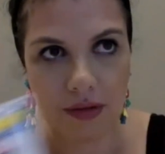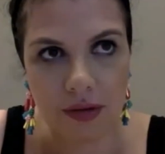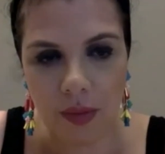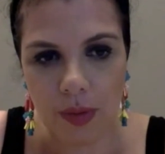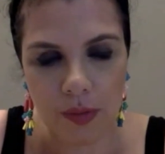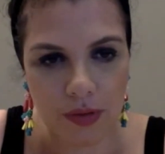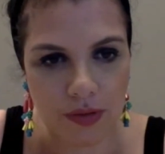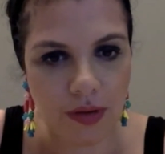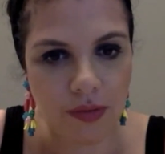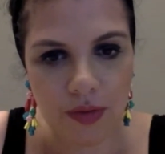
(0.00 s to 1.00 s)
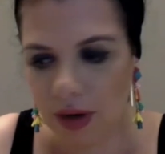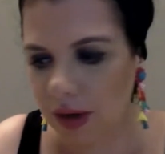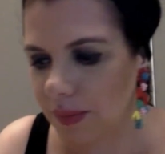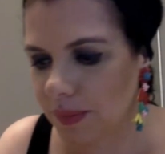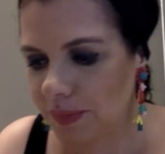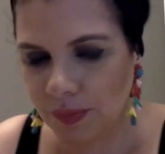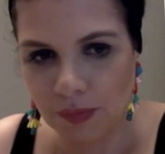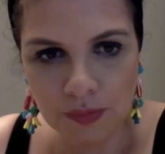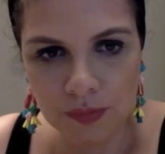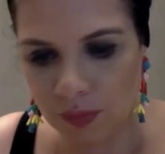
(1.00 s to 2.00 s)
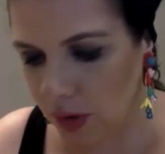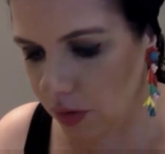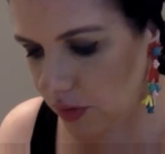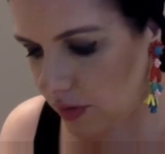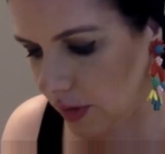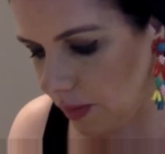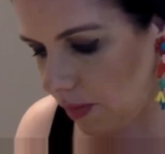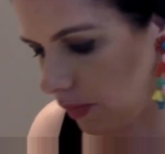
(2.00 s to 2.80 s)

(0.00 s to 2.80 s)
is not well received, okay? Interesting.